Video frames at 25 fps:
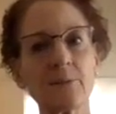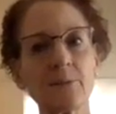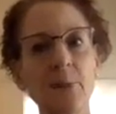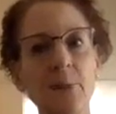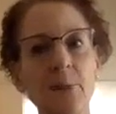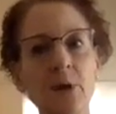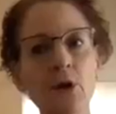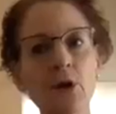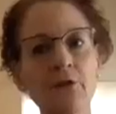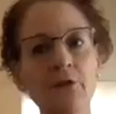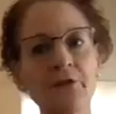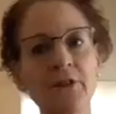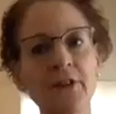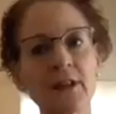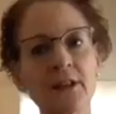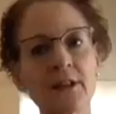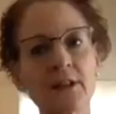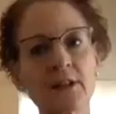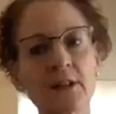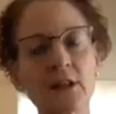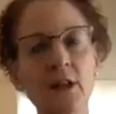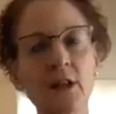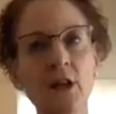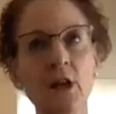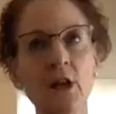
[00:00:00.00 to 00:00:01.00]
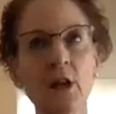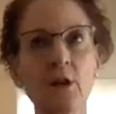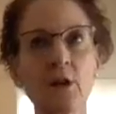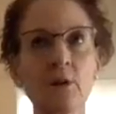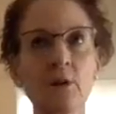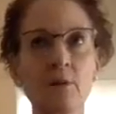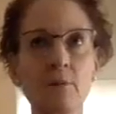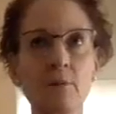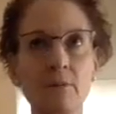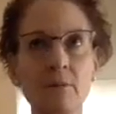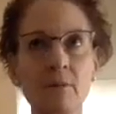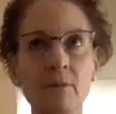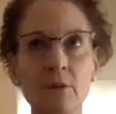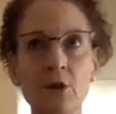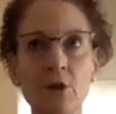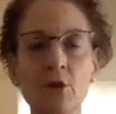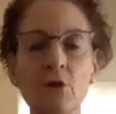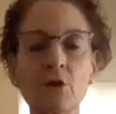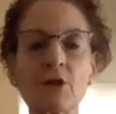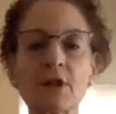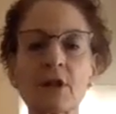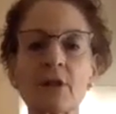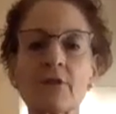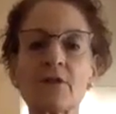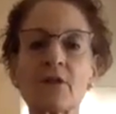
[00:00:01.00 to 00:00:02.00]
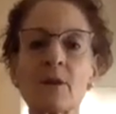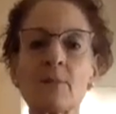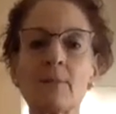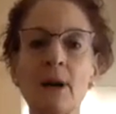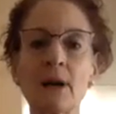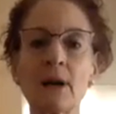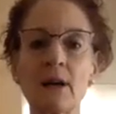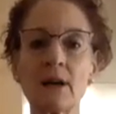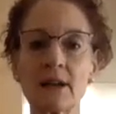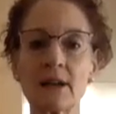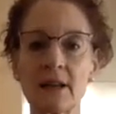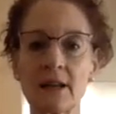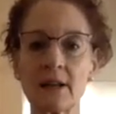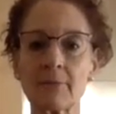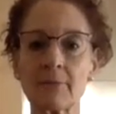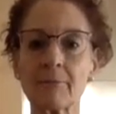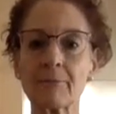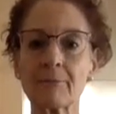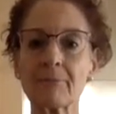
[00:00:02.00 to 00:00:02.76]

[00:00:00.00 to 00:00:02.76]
perfect use of the body.